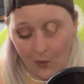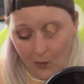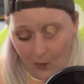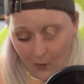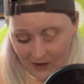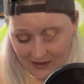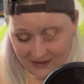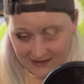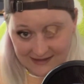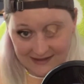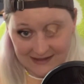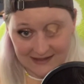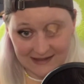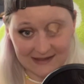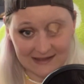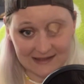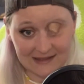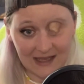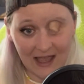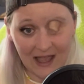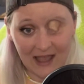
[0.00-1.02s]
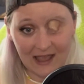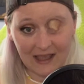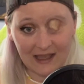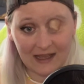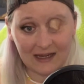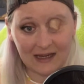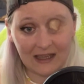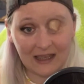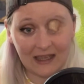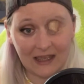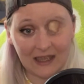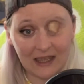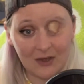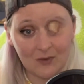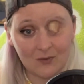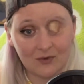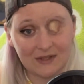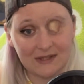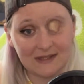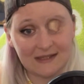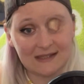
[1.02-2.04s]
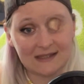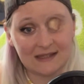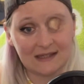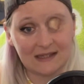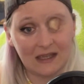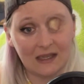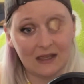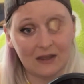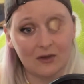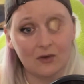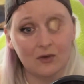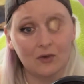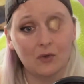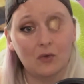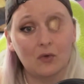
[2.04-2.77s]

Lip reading: Once inside, he would steal